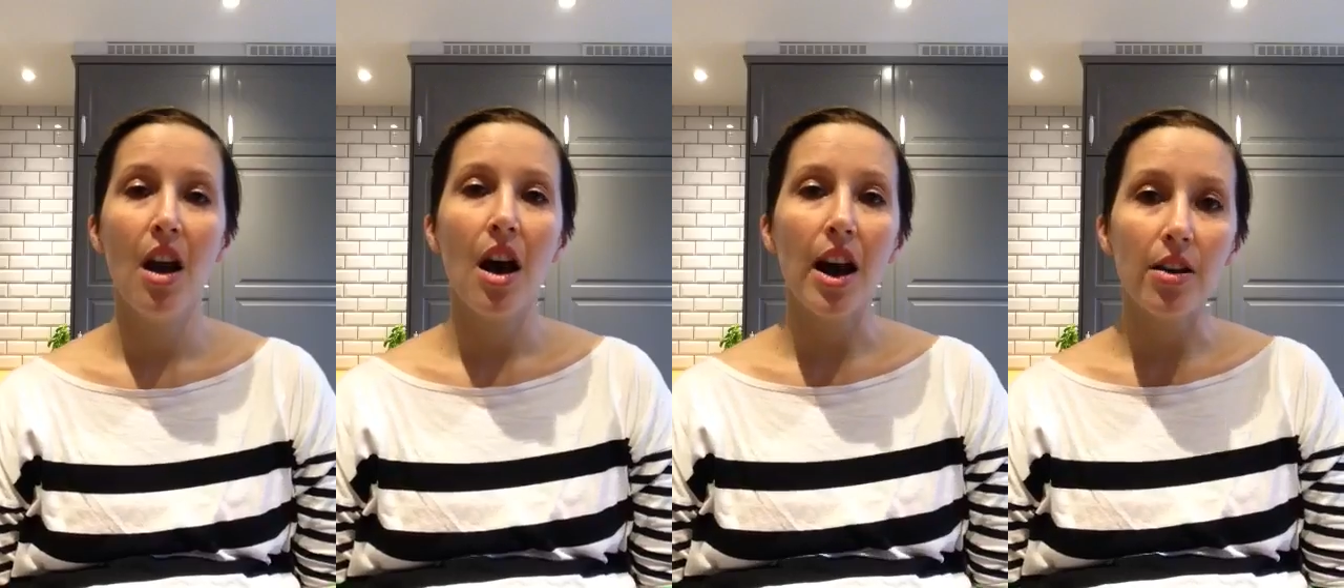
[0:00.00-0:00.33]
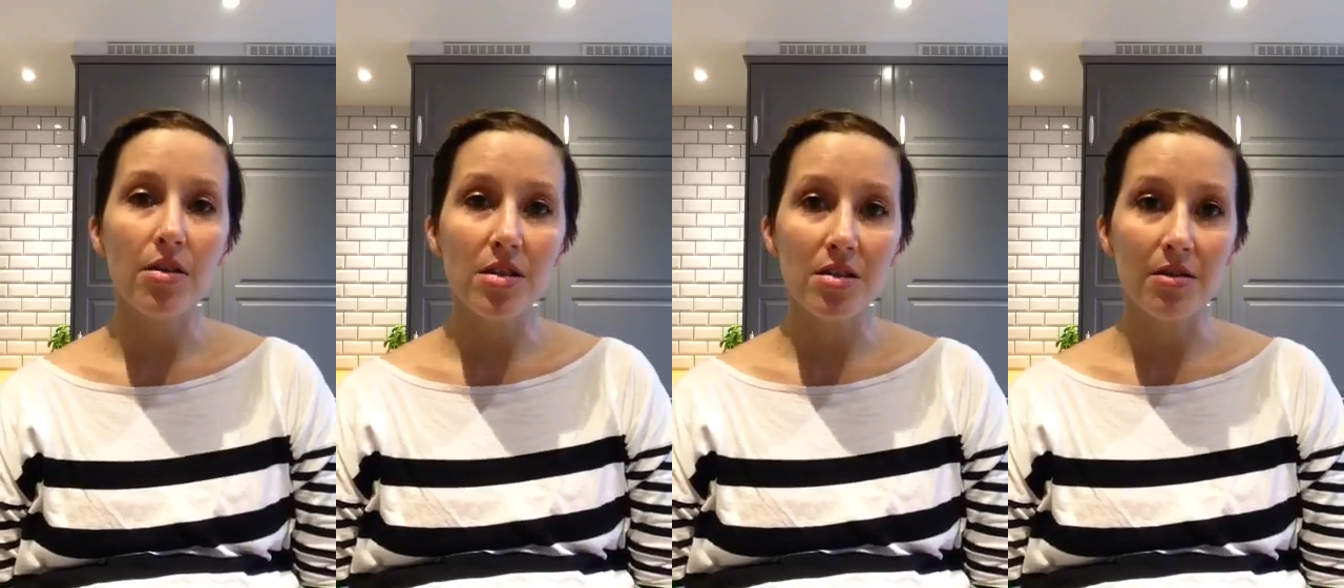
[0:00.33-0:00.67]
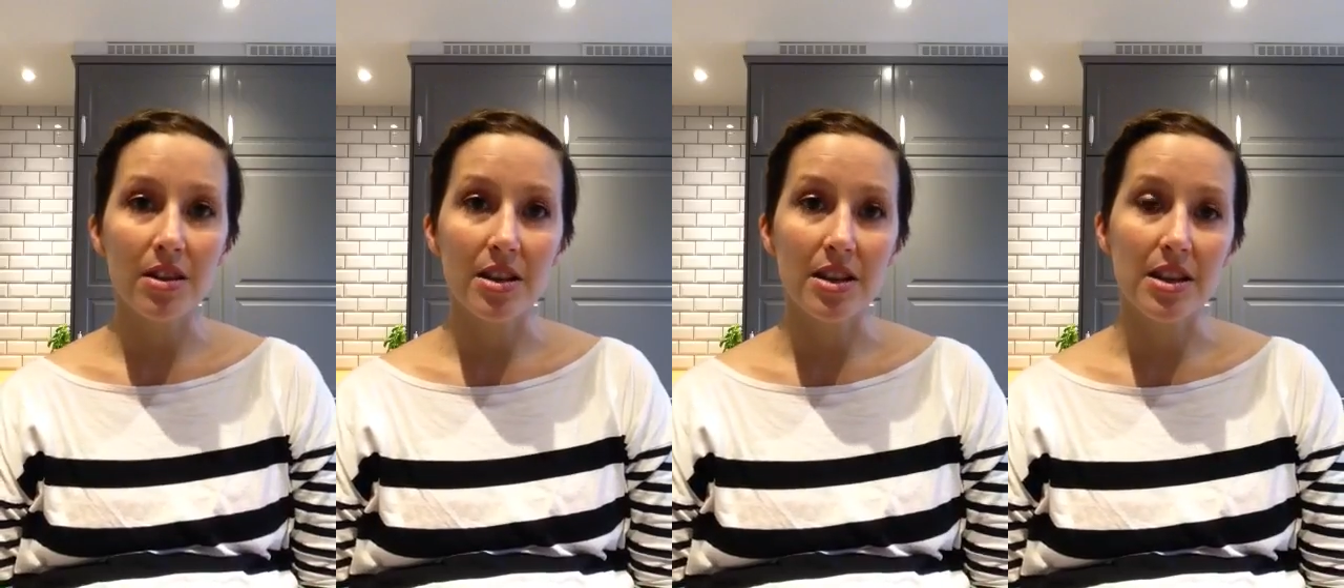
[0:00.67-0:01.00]
I also
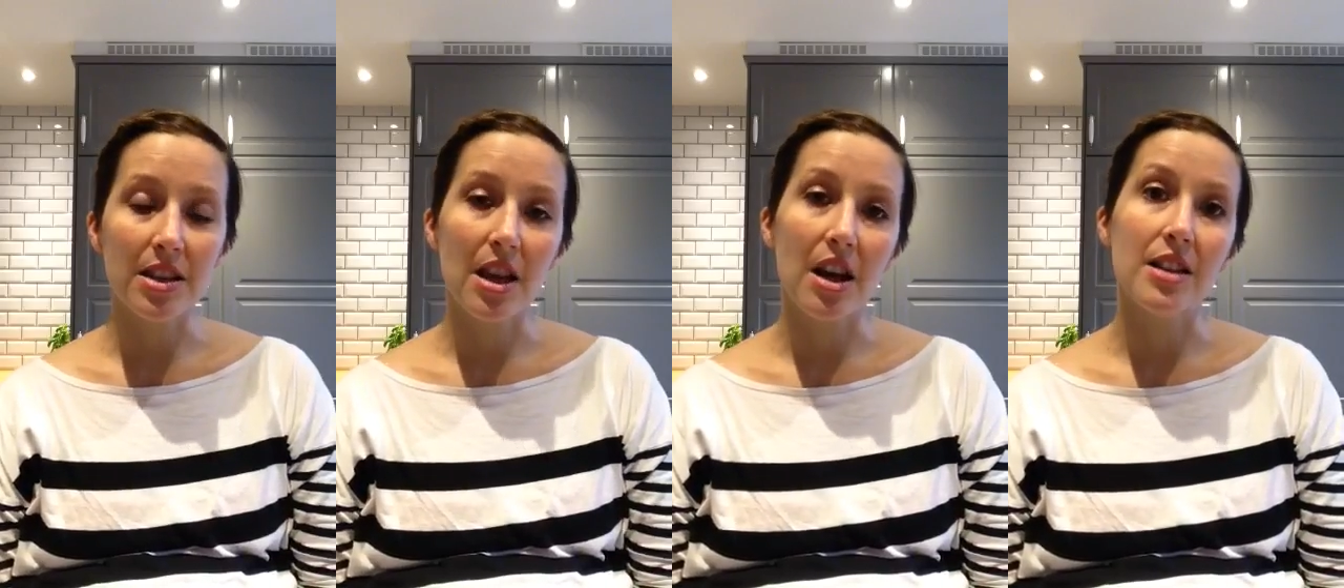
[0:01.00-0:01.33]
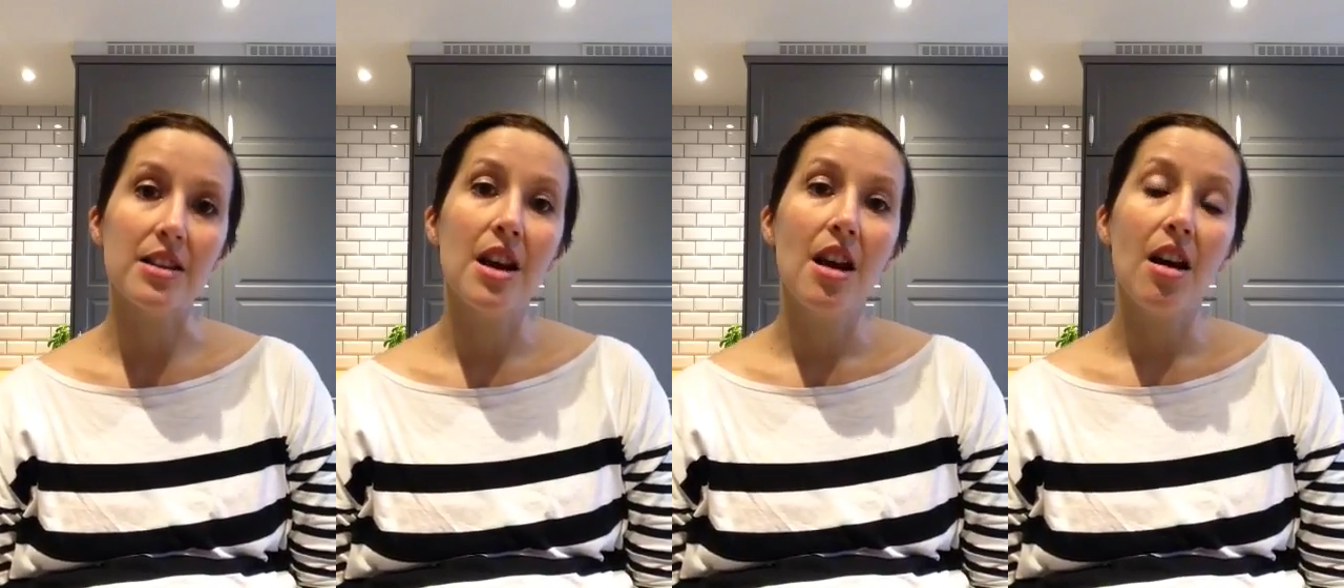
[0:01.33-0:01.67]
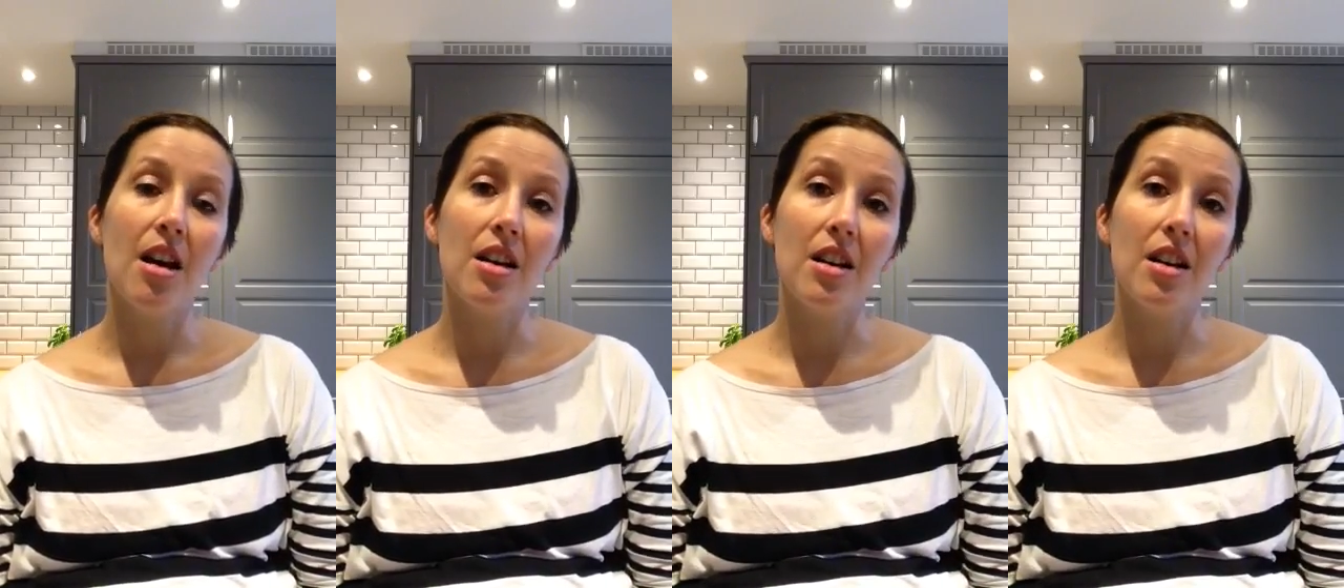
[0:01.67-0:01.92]
want to discuss our